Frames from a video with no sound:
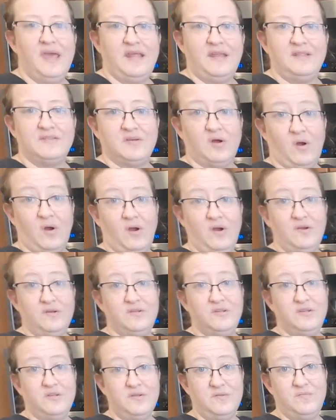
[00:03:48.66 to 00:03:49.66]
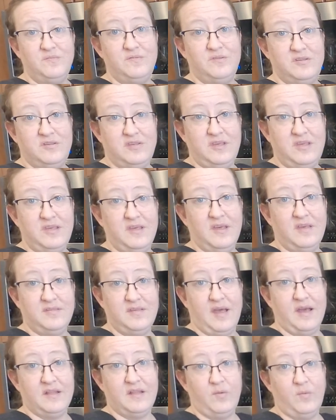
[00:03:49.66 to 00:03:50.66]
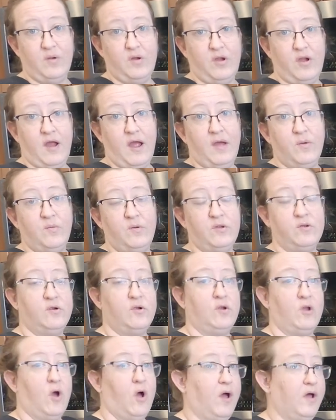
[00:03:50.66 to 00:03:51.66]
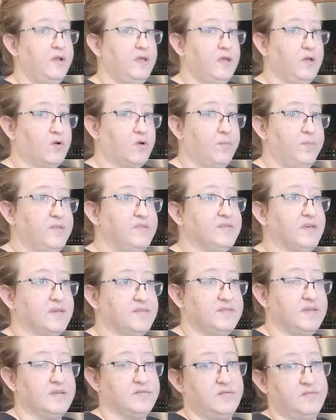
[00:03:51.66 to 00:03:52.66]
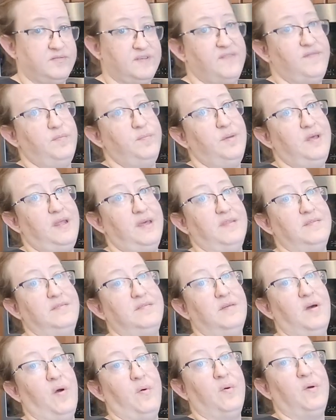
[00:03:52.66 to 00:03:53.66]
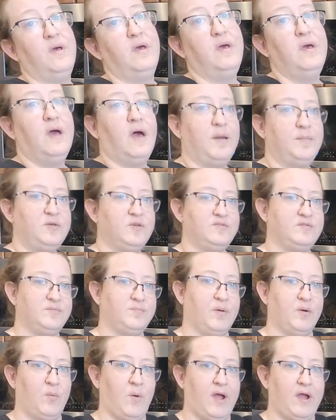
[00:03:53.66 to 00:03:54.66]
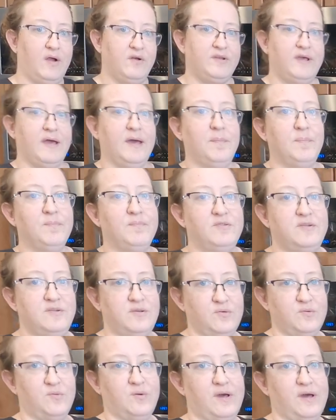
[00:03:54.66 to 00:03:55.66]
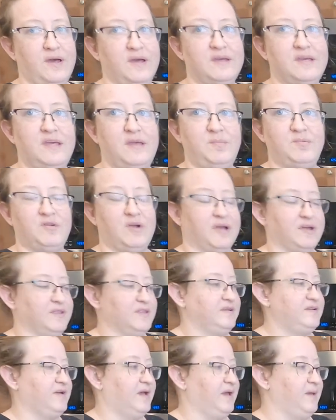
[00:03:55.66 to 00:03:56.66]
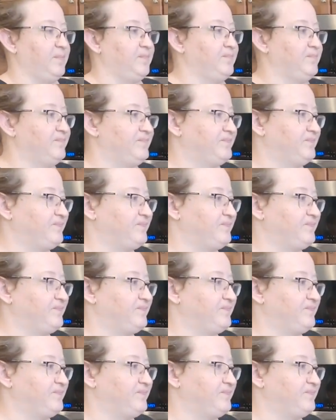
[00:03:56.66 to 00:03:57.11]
and it's hard to see exactly where you're at when you're in odd increments, like six or seven minutes. So I'm using my wire tap to uh, keep track of the time.